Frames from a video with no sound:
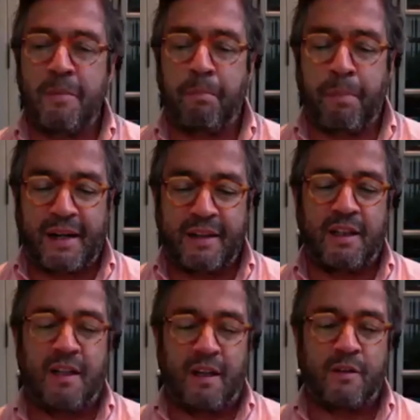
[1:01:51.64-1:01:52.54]
Thank you
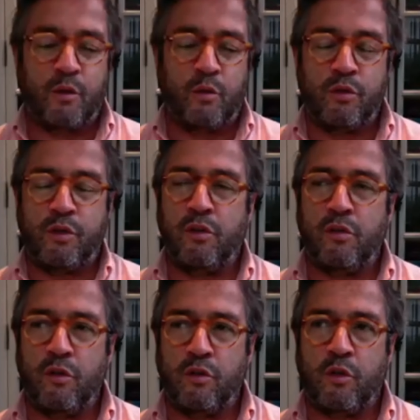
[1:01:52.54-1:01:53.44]
very much. What all
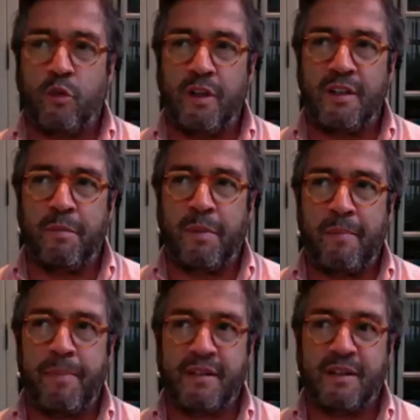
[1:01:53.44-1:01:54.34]
of this makes you think is
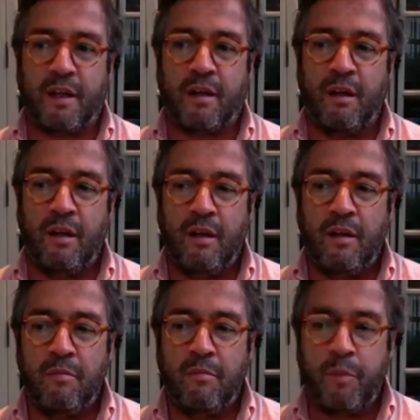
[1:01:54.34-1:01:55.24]
that part of the
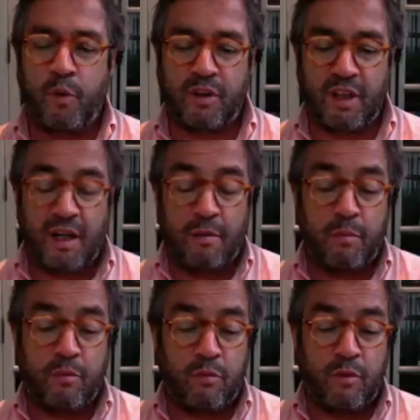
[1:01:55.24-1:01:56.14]
solution for
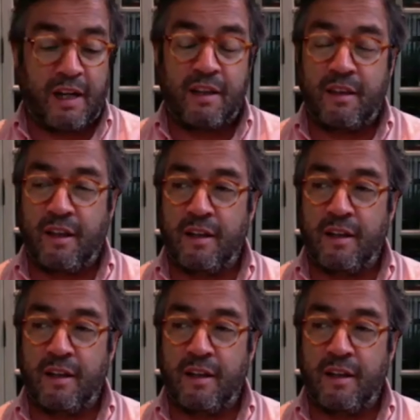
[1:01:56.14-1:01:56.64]
young people